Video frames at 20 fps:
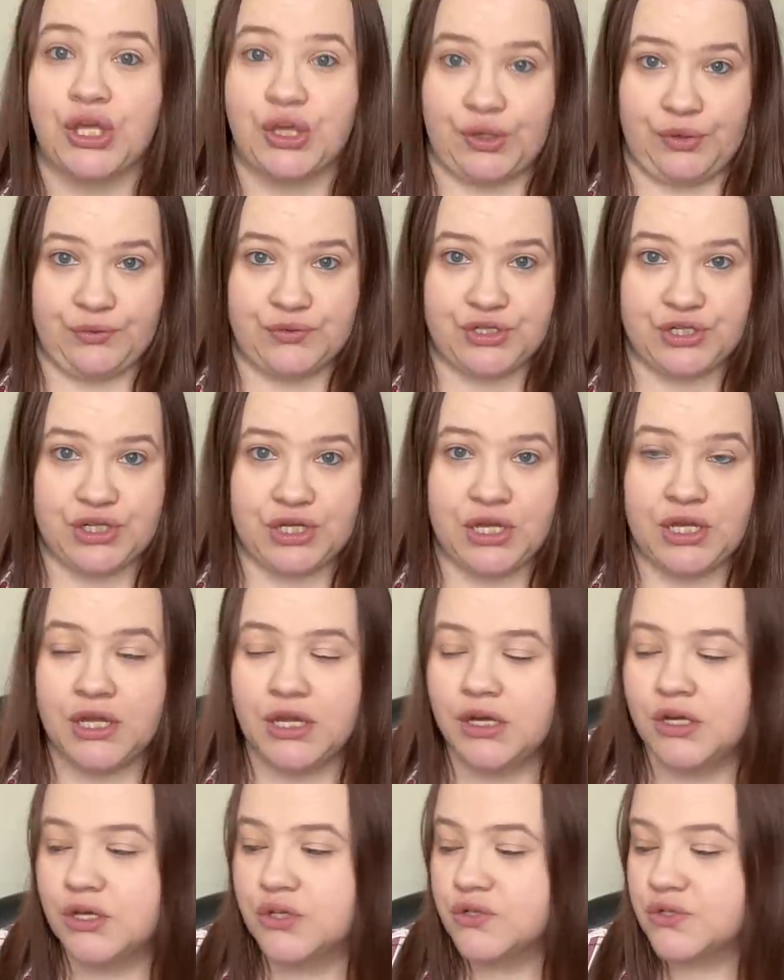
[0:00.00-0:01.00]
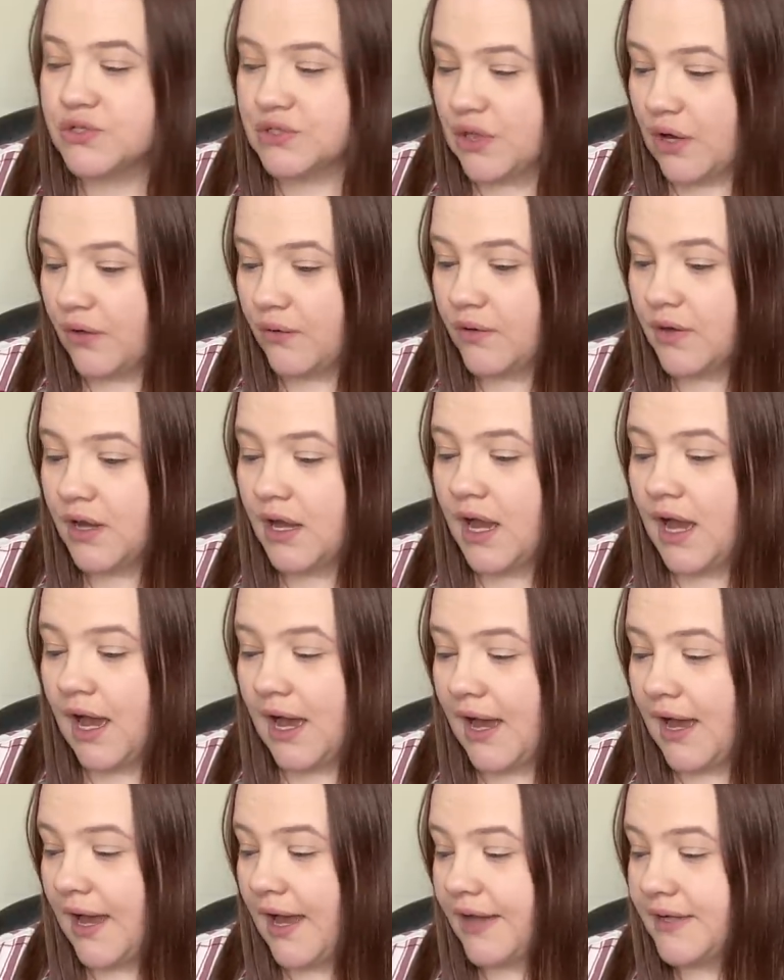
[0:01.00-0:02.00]
huge. So,
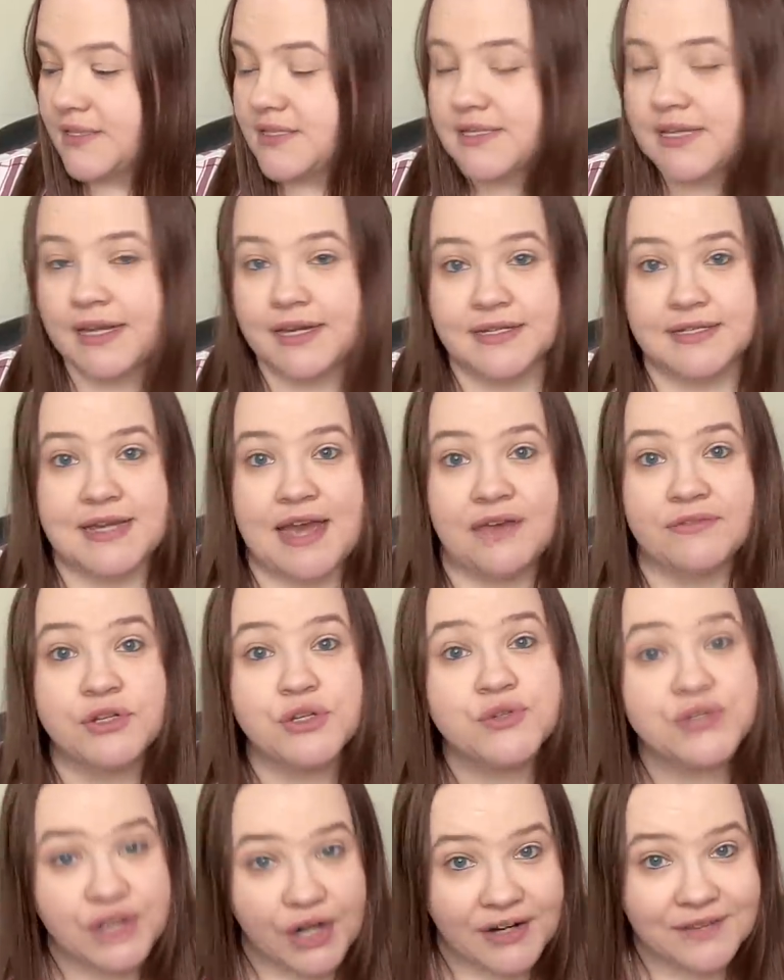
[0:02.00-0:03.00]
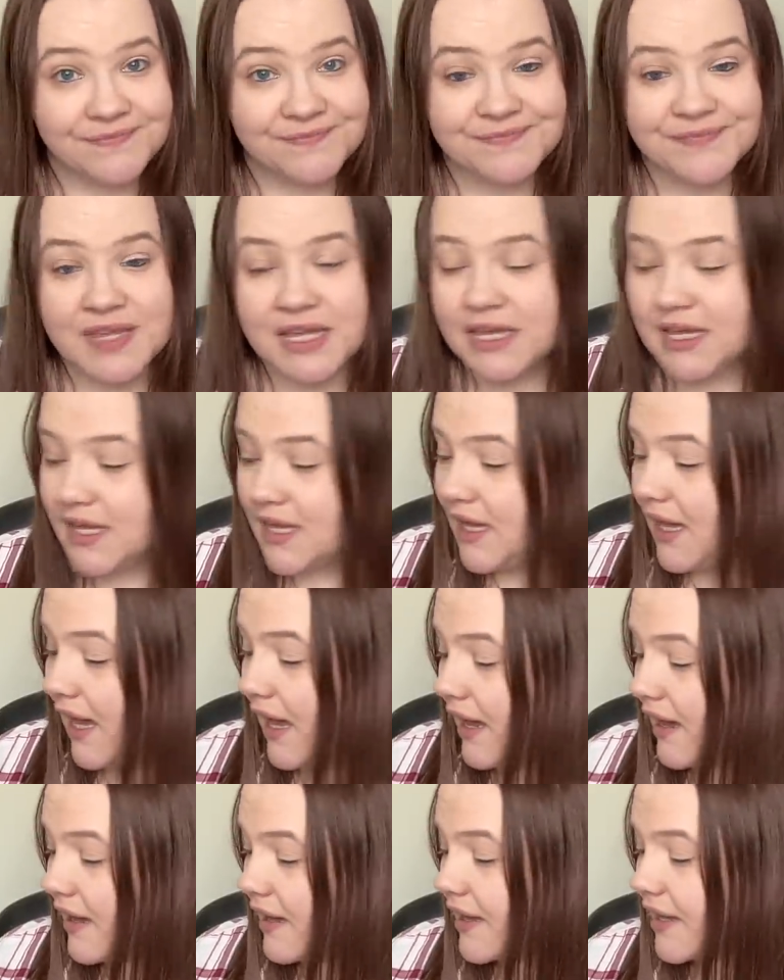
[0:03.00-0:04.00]
I decided to have a new start,
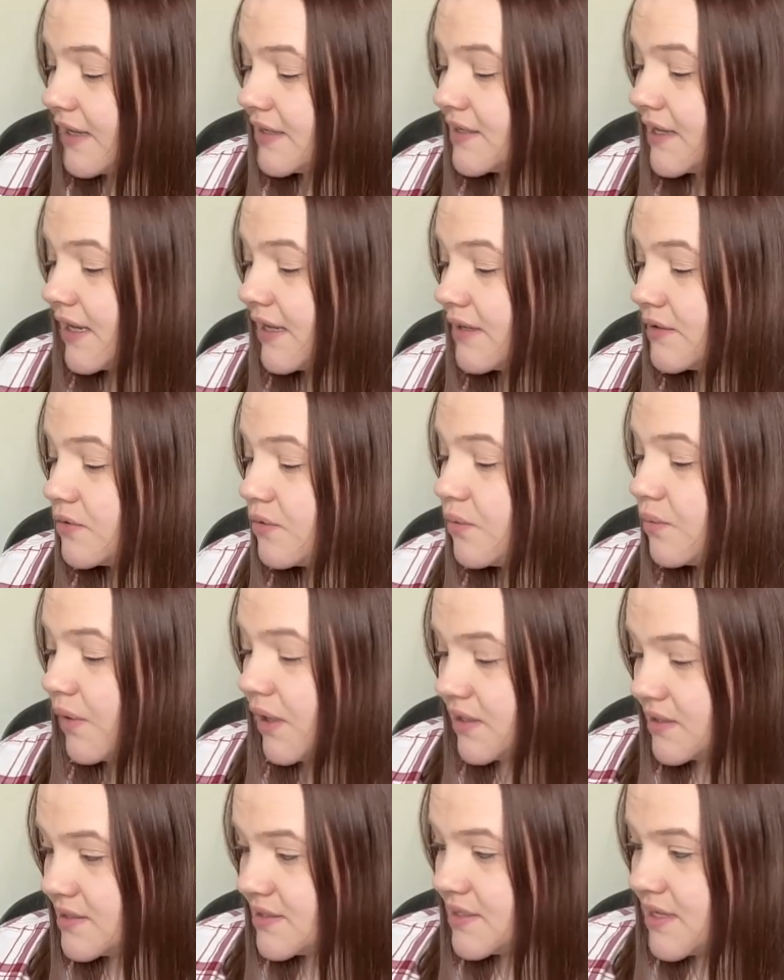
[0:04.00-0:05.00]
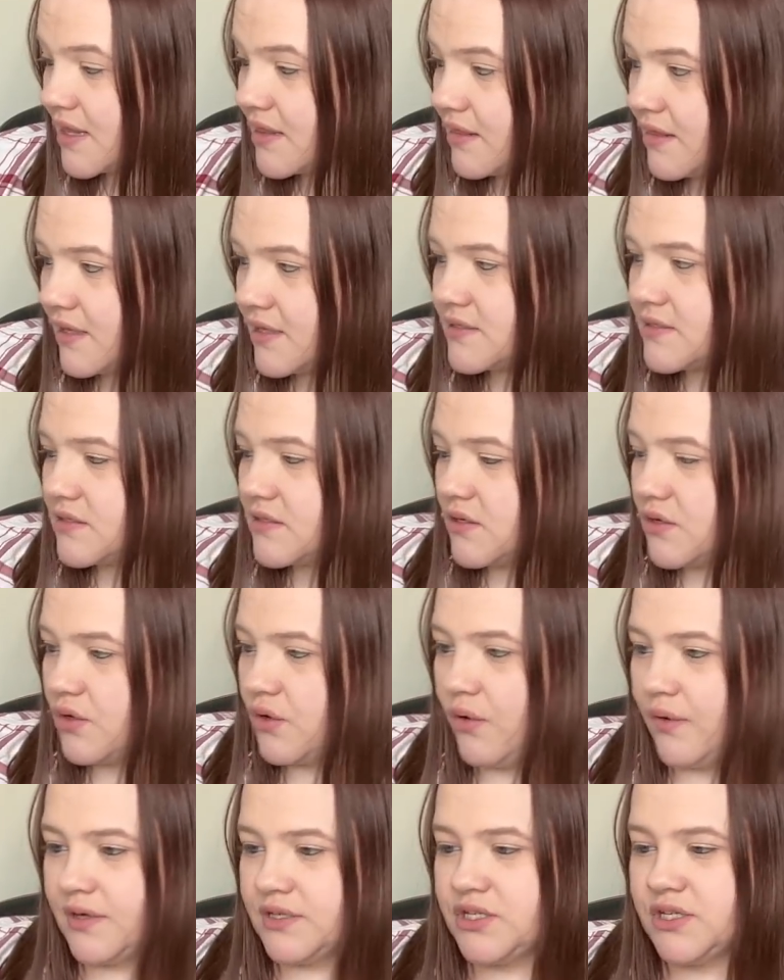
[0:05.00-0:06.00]
uh, and it was this
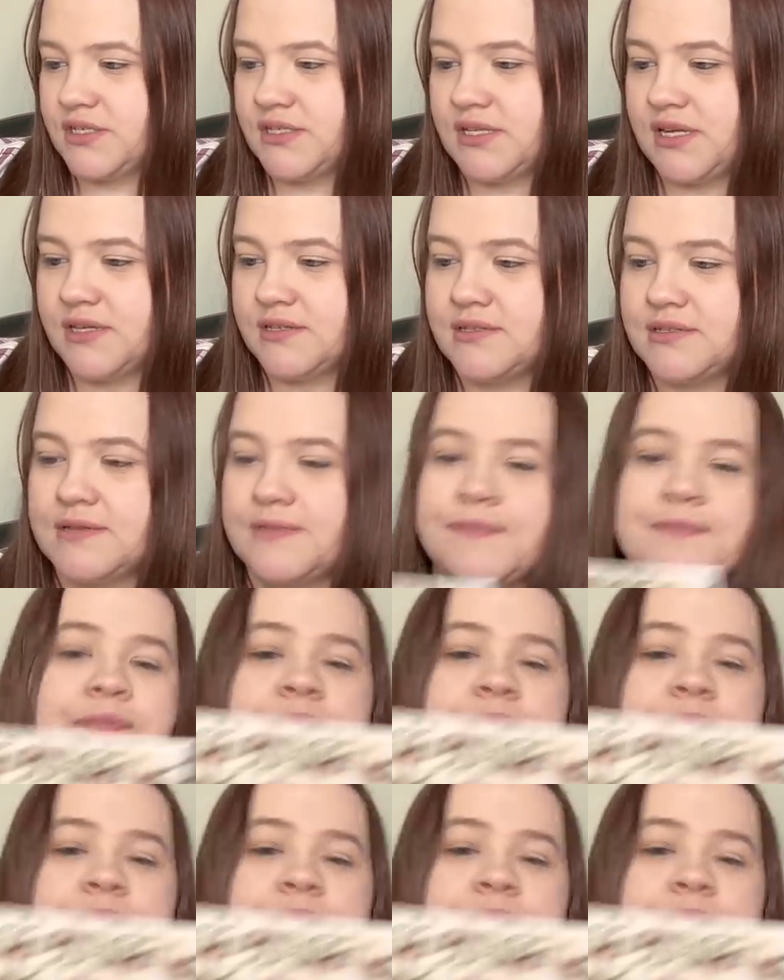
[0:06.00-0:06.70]
gorgeousness.